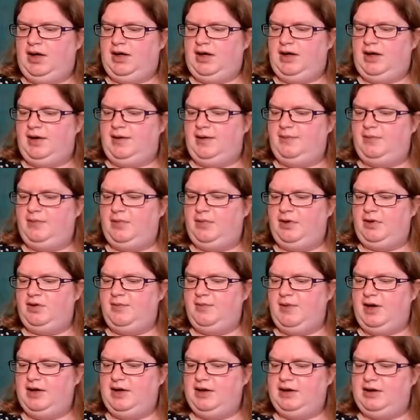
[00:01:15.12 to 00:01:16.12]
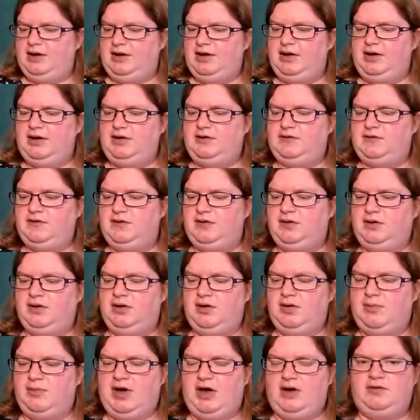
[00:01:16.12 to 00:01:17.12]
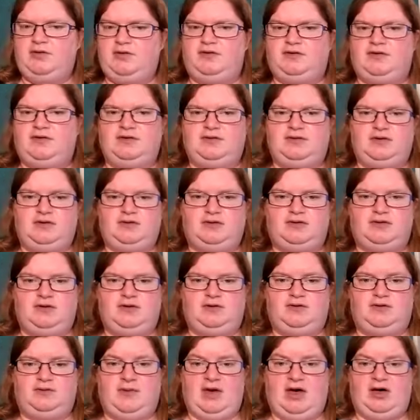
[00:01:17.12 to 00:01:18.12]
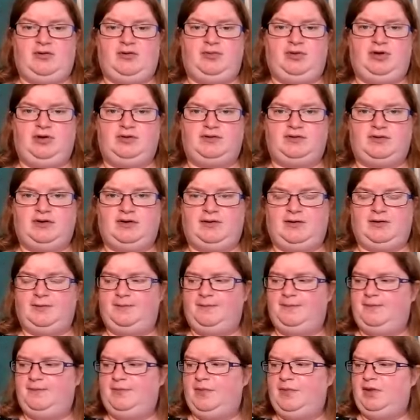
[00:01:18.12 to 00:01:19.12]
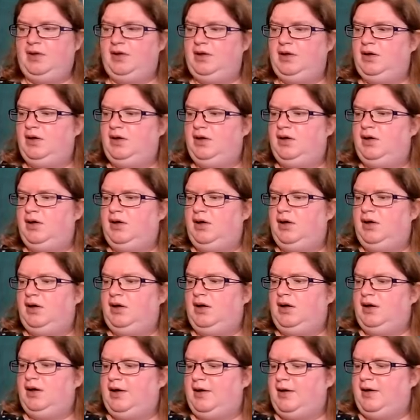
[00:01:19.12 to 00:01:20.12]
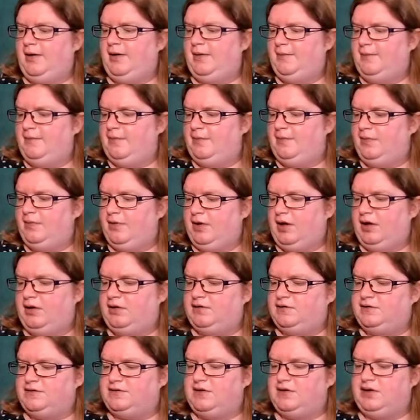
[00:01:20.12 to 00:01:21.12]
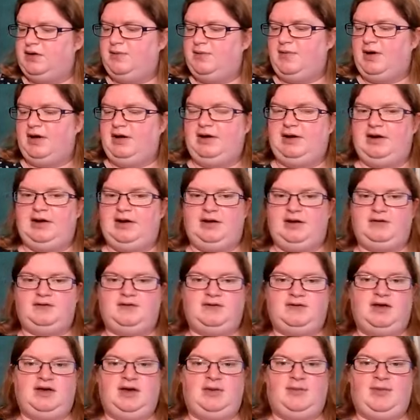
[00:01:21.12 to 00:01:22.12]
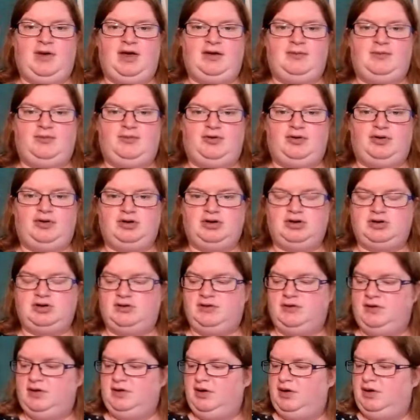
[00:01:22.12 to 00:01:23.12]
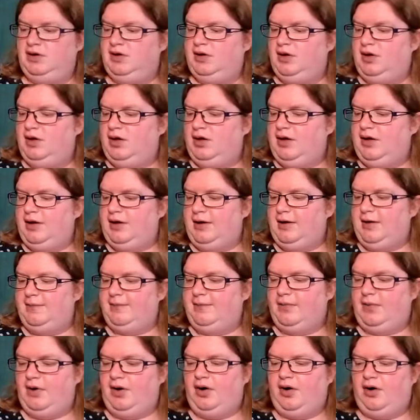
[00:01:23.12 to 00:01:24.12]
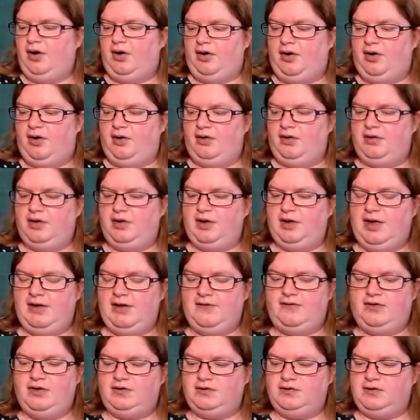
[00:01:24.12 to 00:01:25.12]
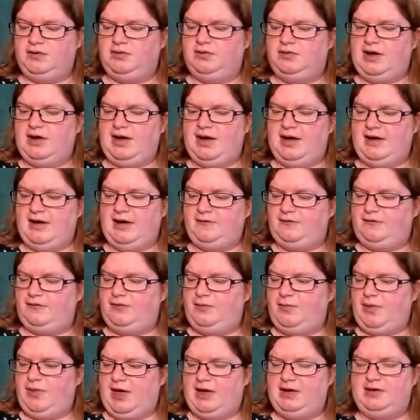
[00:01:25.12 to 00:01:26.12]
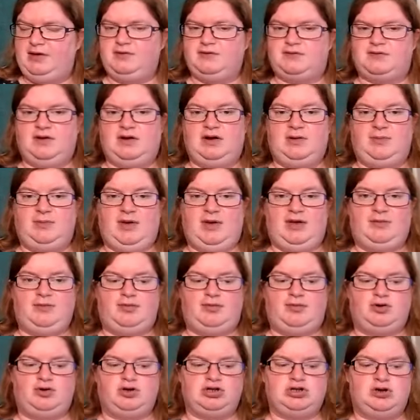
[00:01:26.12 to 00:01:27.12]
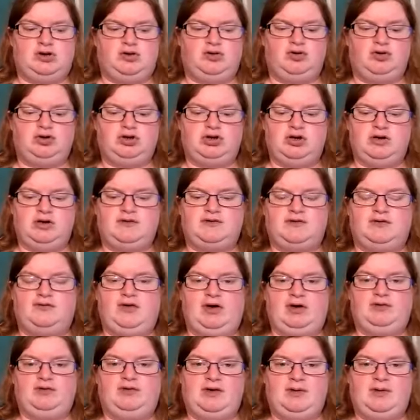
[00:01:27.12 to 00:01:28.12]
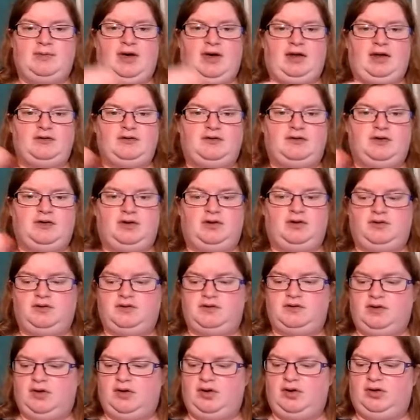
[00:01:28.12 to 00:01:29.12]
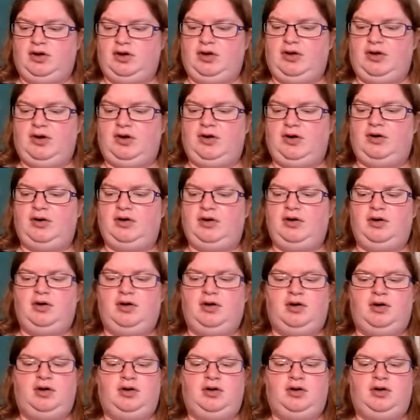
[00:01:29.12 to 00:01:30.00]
You might need a pair of scissors and some help using them. And you might need a paintbrush. Or if you don't have paint and a paintbrush, you could use a felt tip pen to colour your